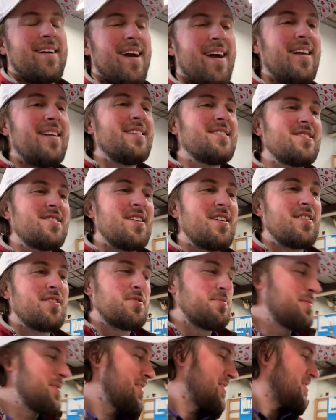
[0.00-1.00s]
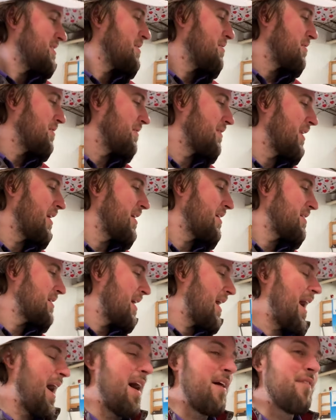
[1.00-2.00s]
Kind of sucks because I would have liked
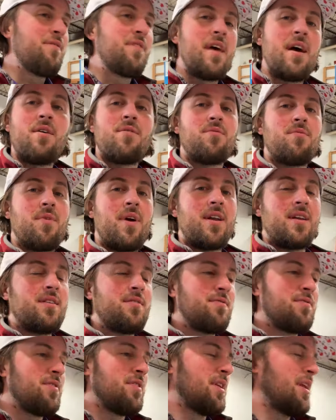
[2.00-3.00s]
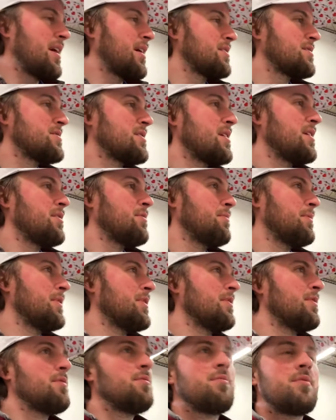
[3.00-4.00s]
to have that ready for the next sale,
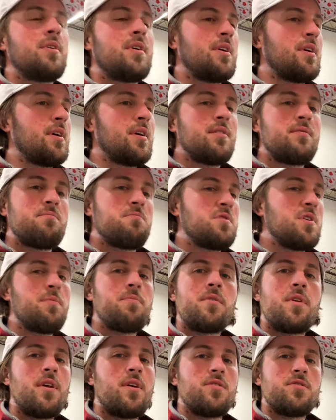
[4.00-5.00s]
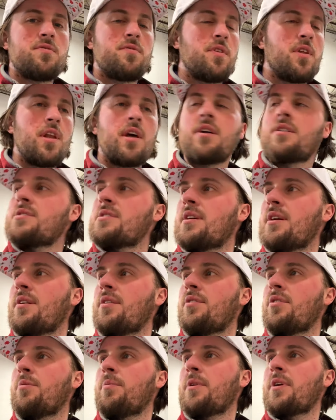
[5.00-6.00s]
but we can get something else for the next
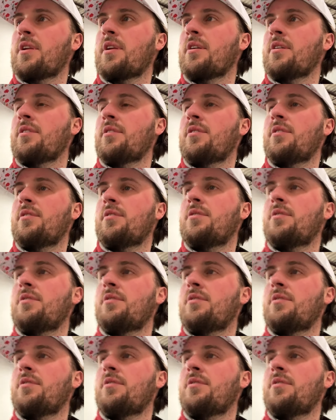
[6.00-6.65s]
sale, no big deal.